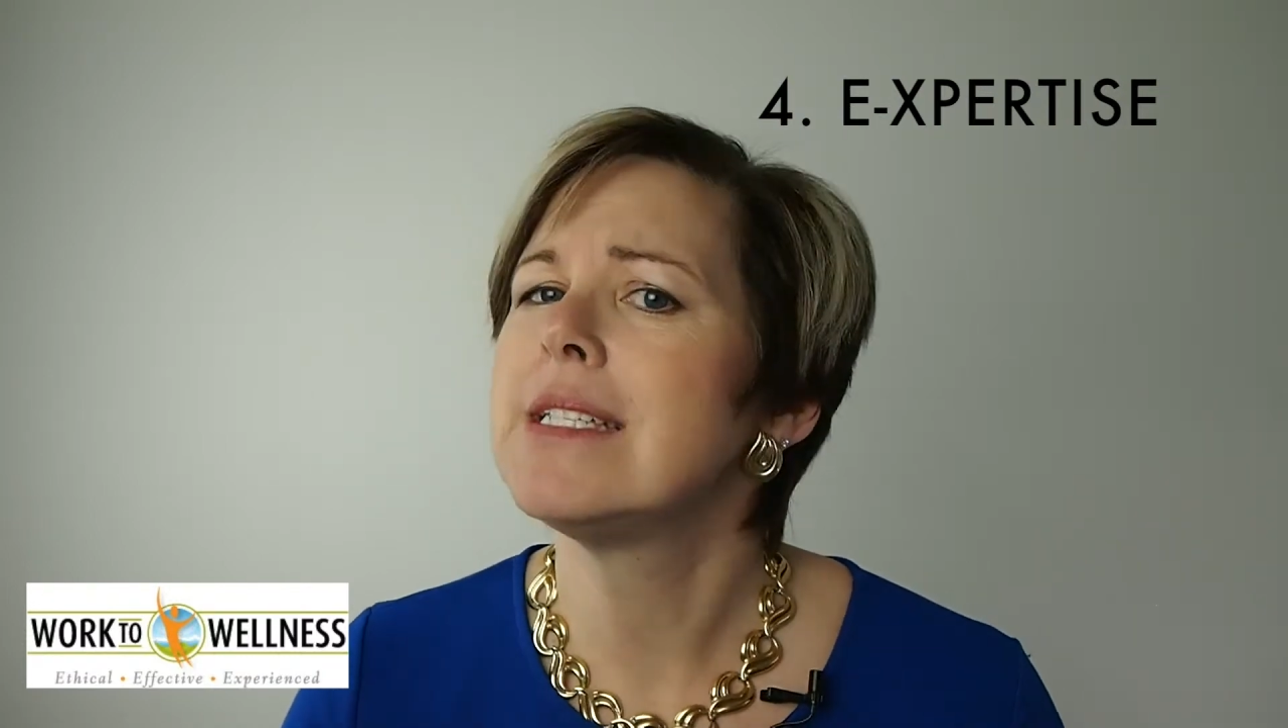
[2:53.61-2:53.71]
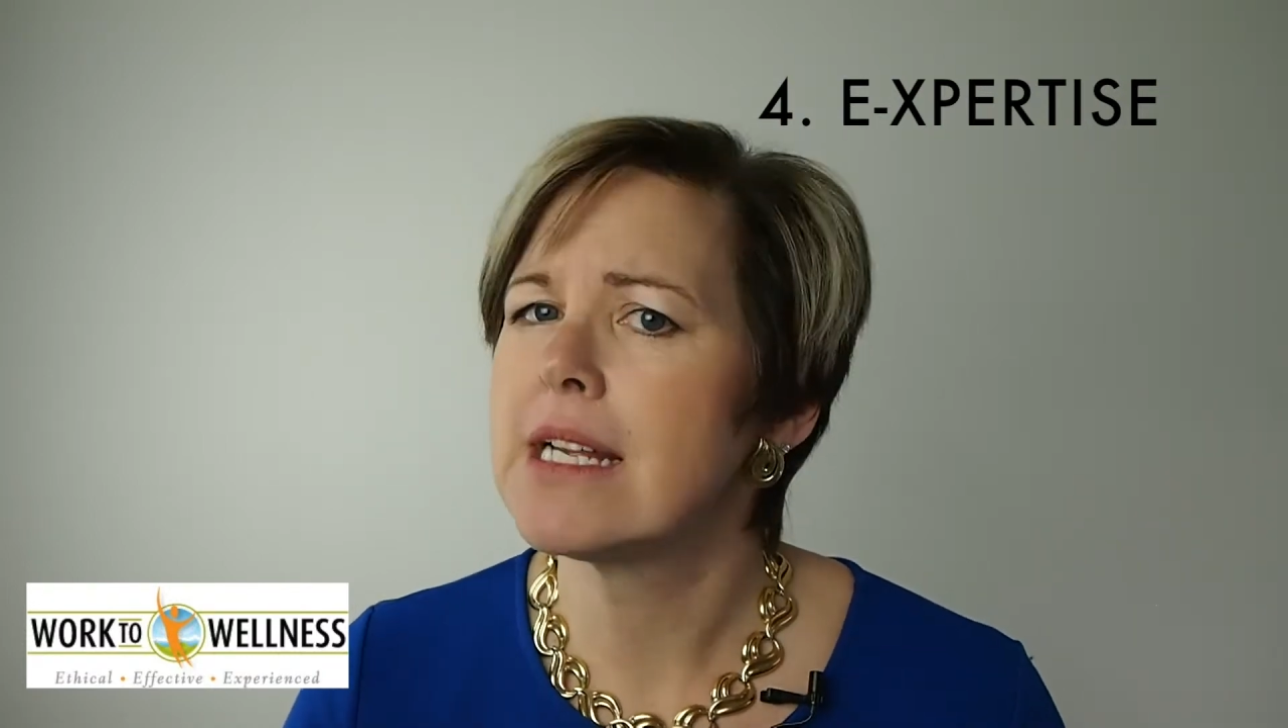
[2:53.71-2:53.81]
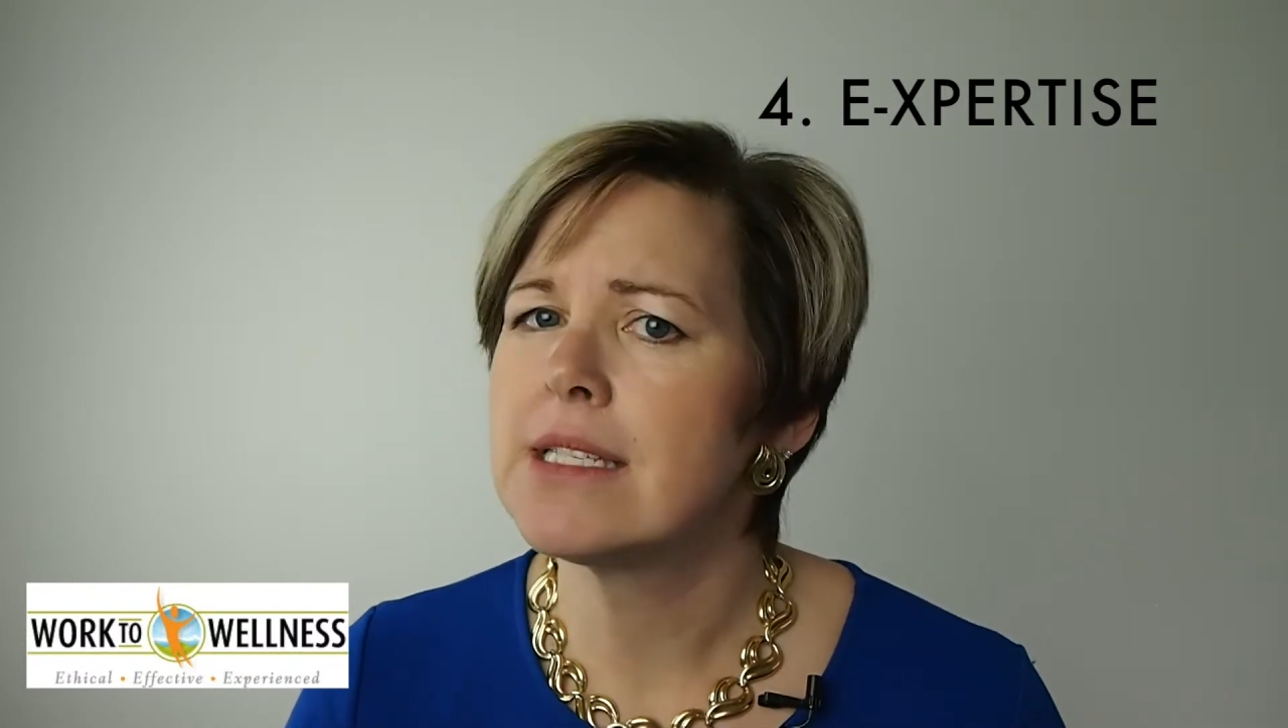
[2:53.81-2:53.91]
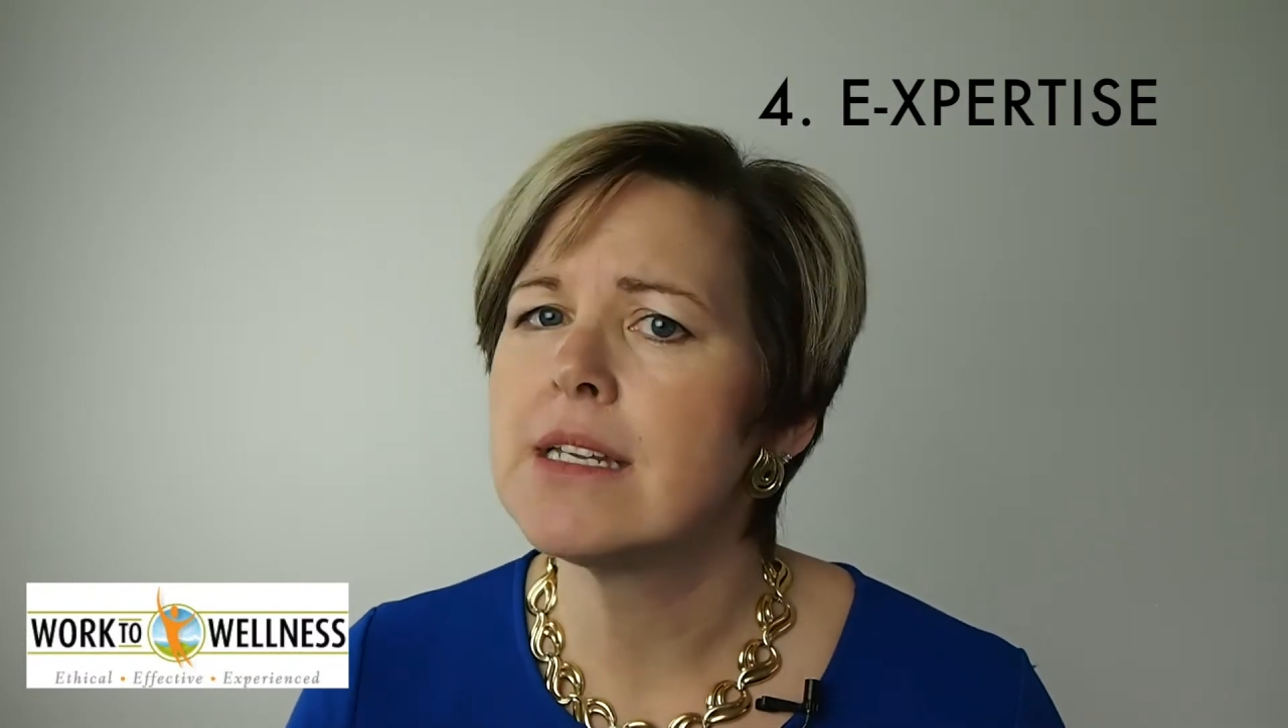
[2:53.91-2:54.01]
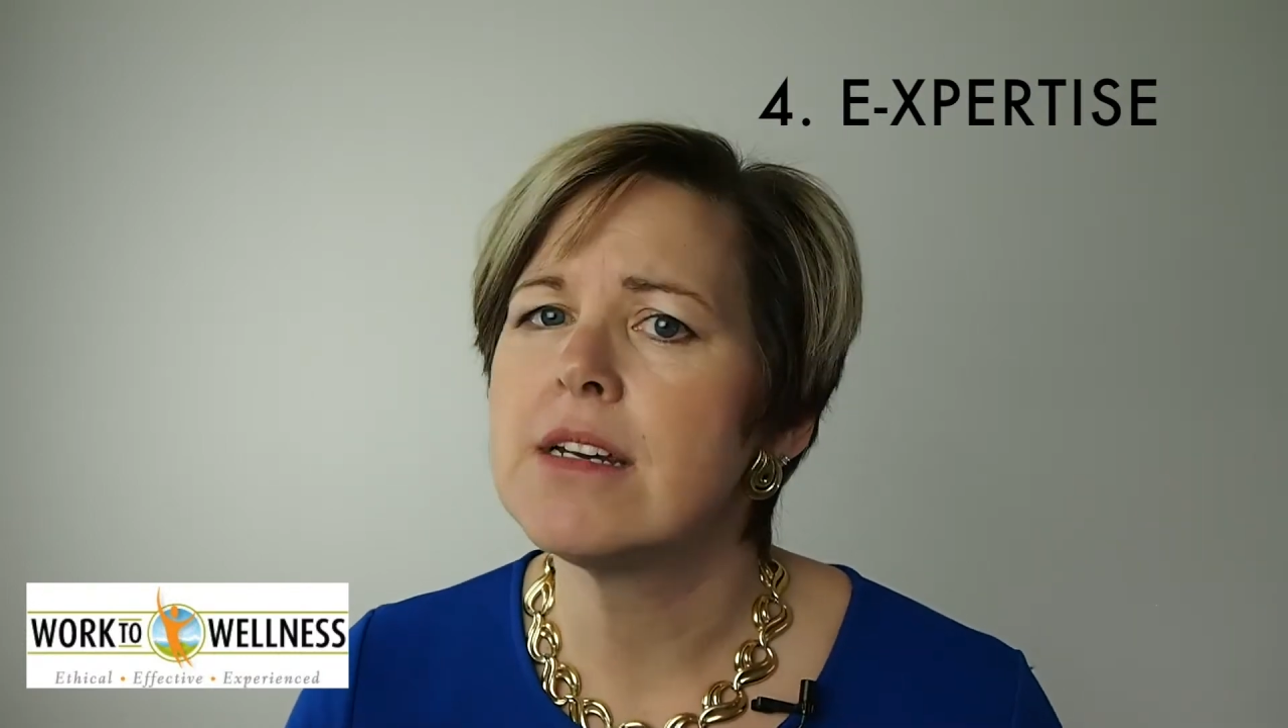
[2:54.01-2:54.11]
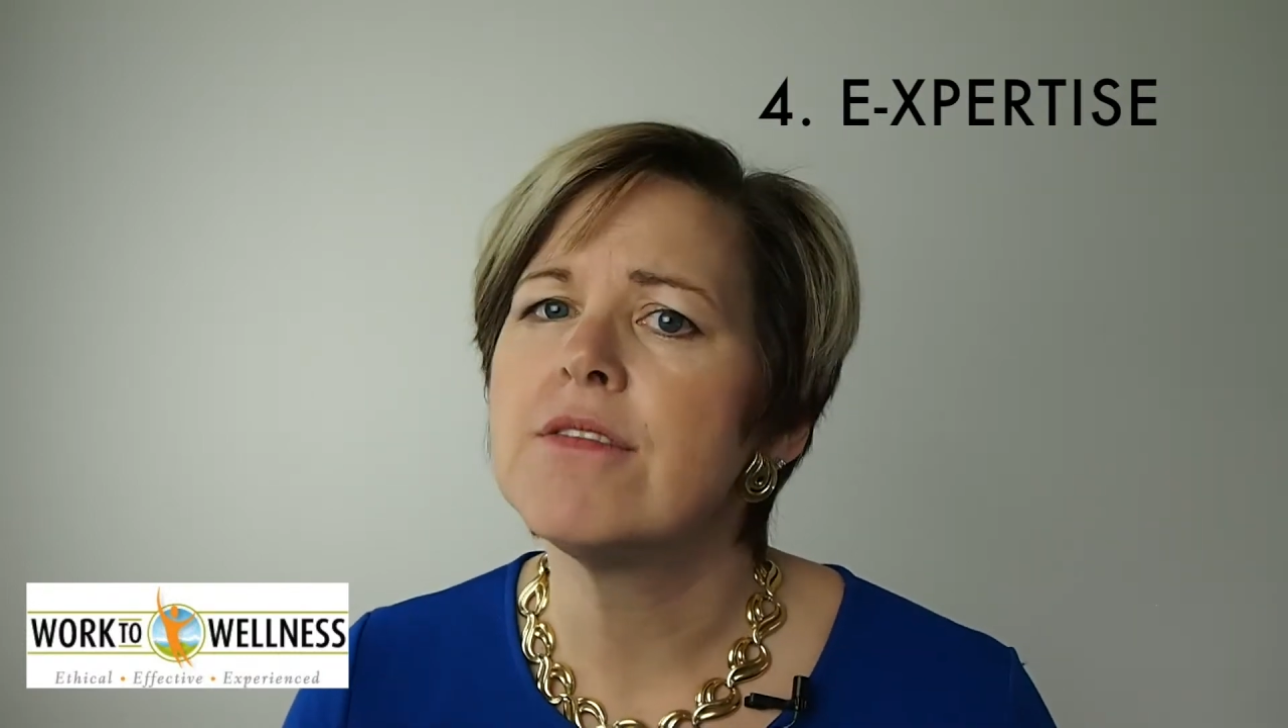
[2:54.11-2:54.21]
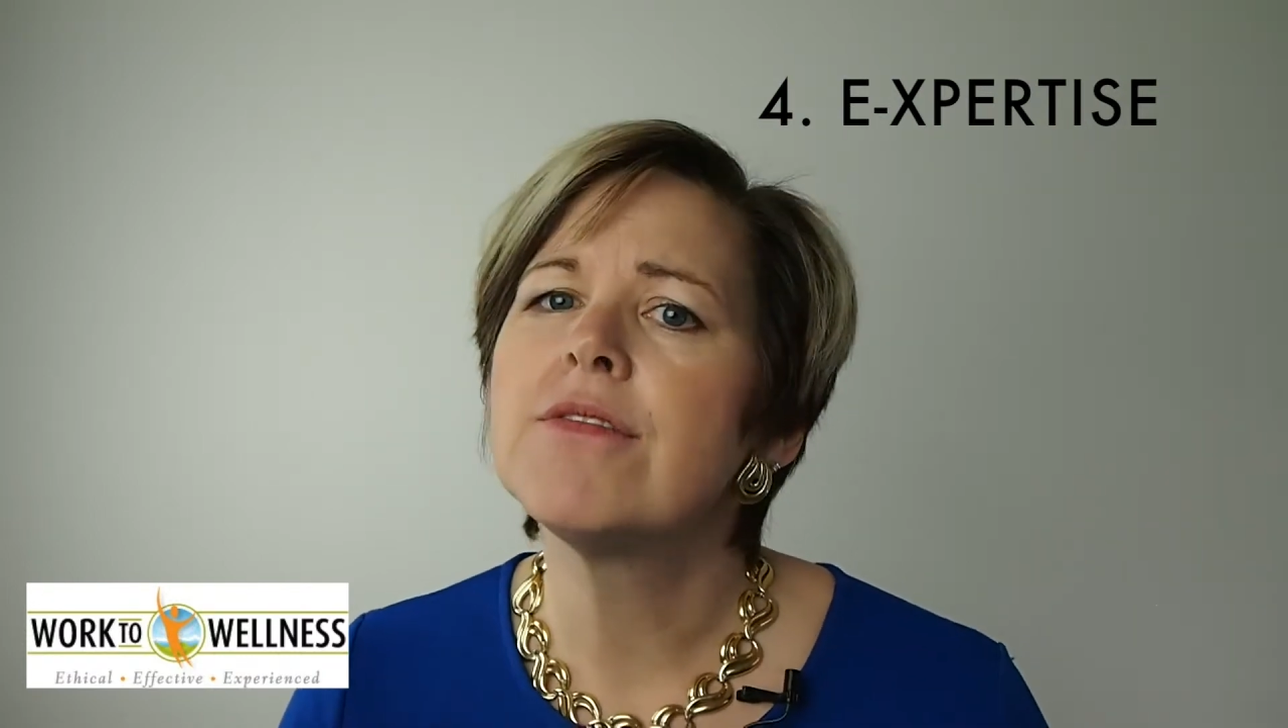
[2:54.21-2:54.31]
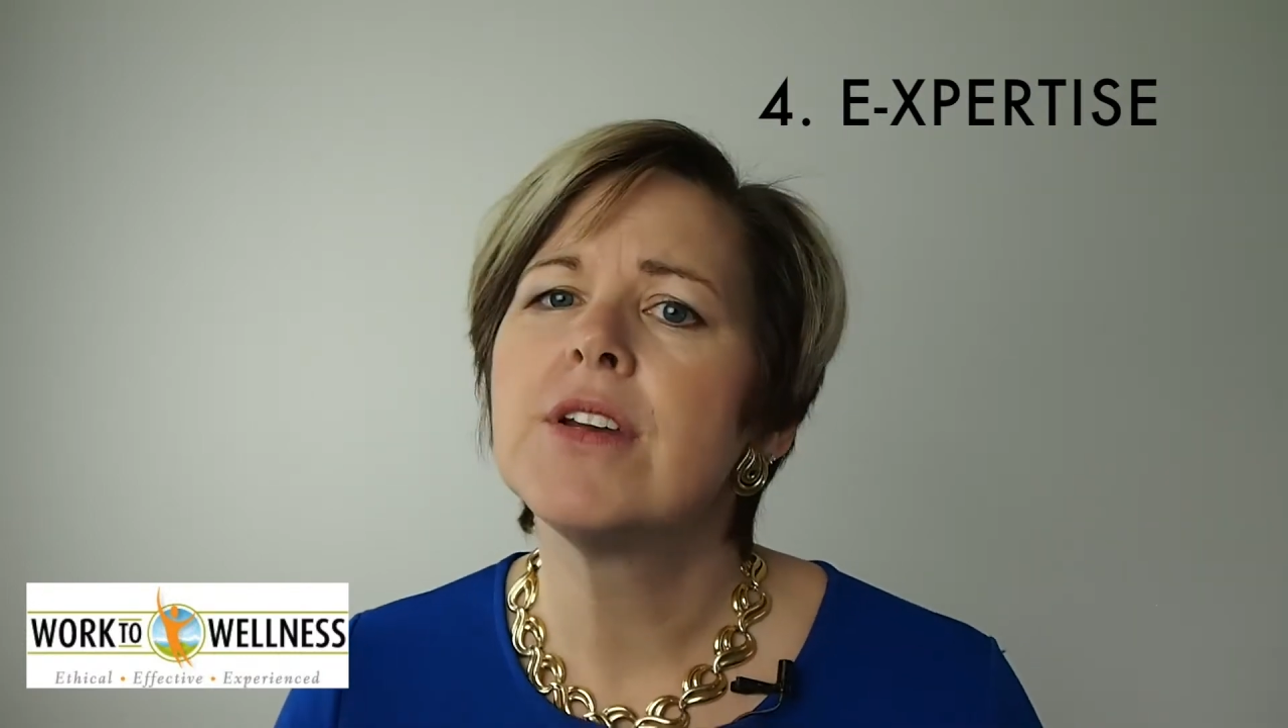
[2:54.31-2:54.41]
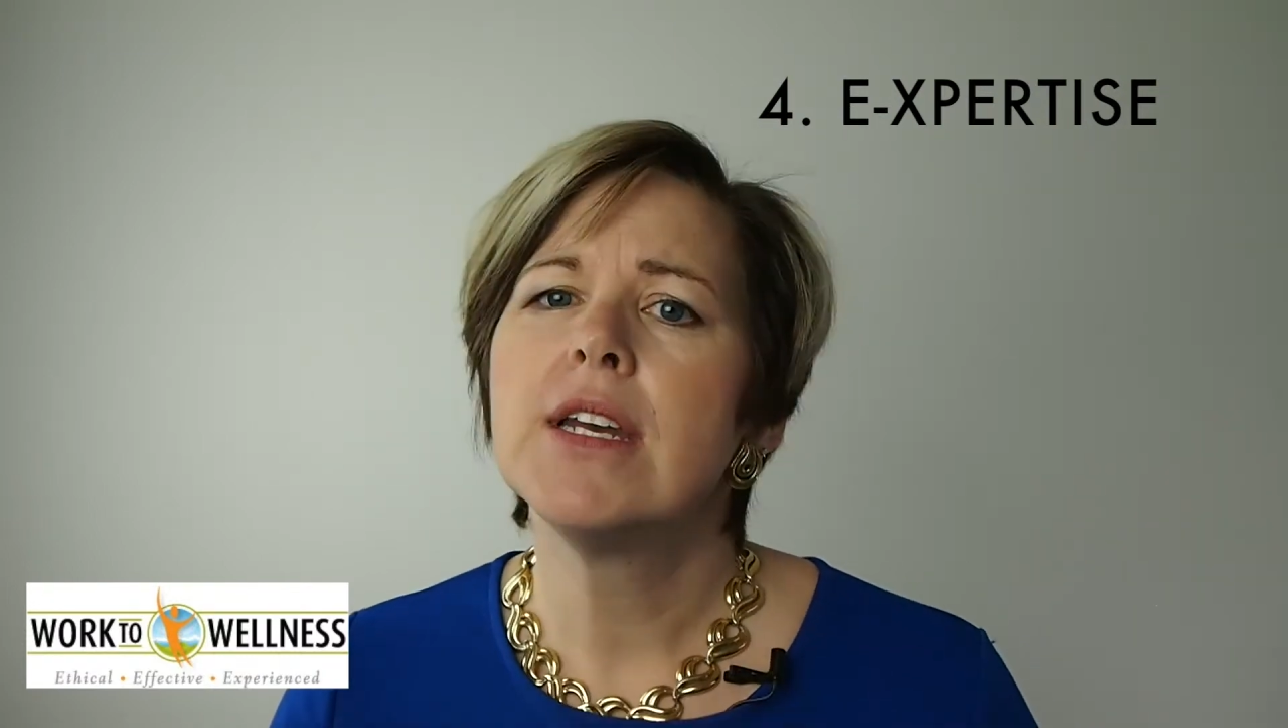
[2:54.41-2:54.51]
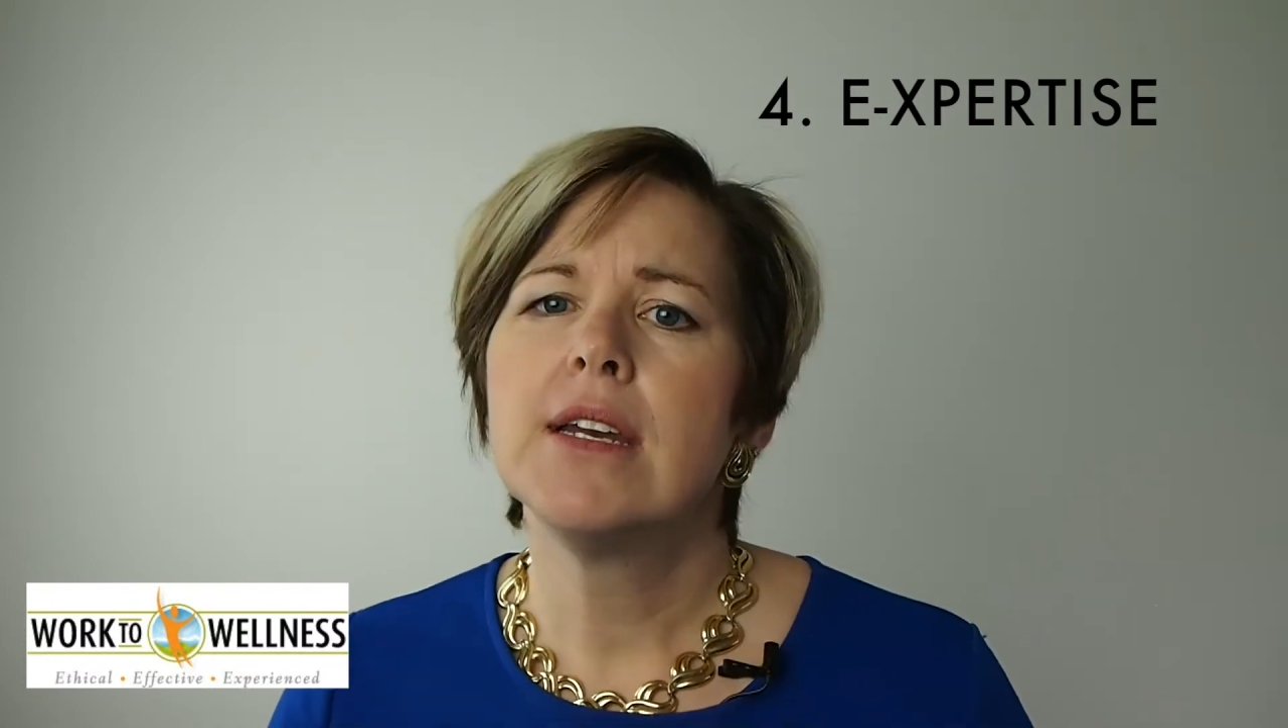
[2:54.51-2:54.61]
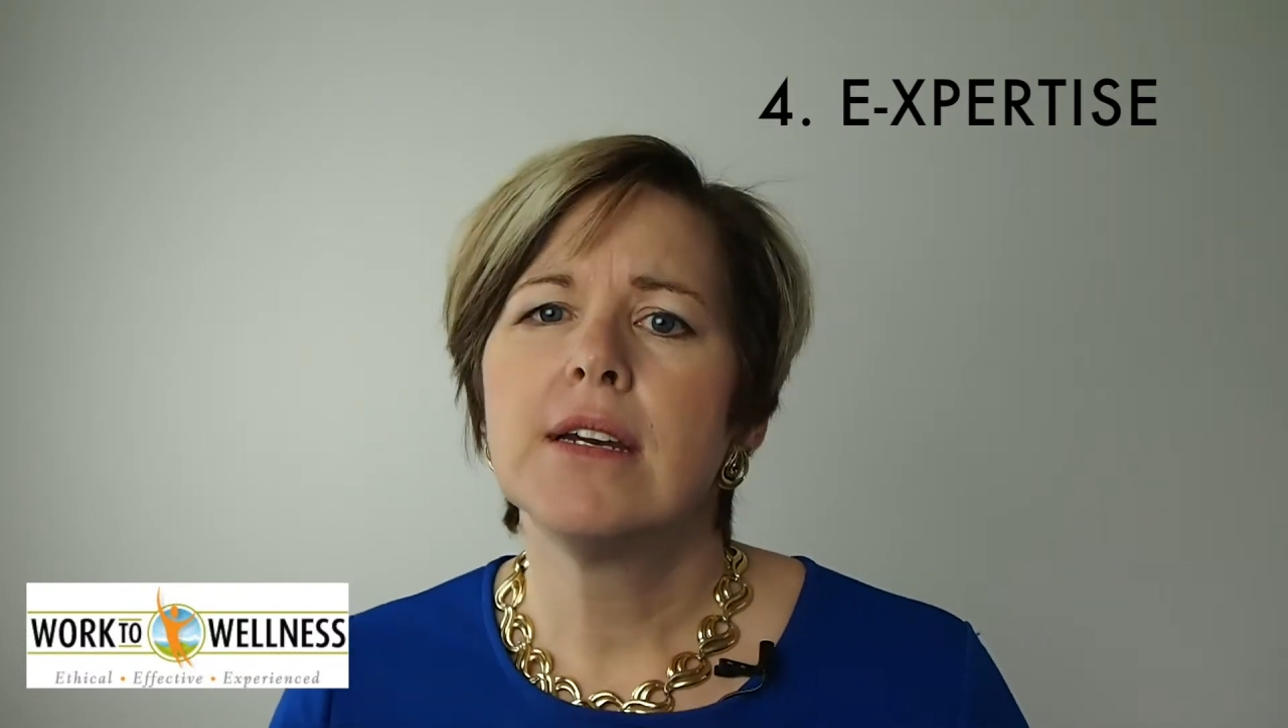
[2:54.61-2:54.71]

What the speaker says: sensitive